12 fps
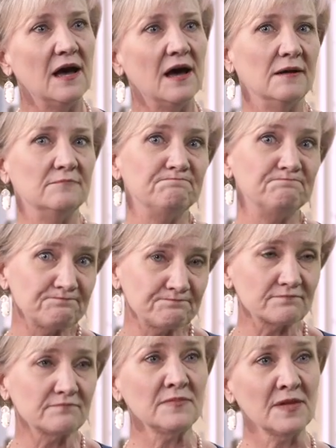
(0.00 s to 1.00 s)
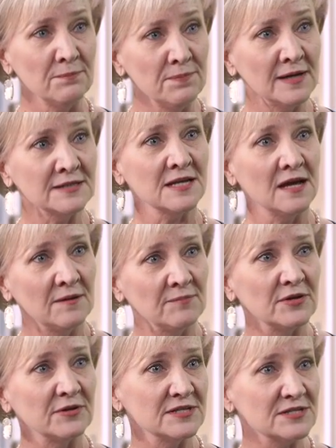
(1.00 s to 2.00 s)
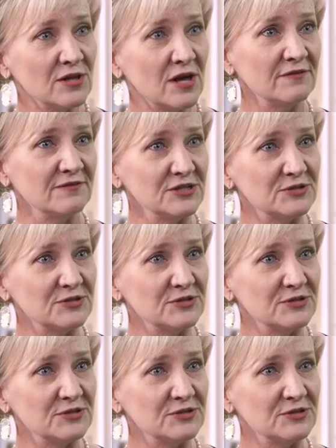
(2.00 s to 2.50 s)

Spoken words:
But there is a lot of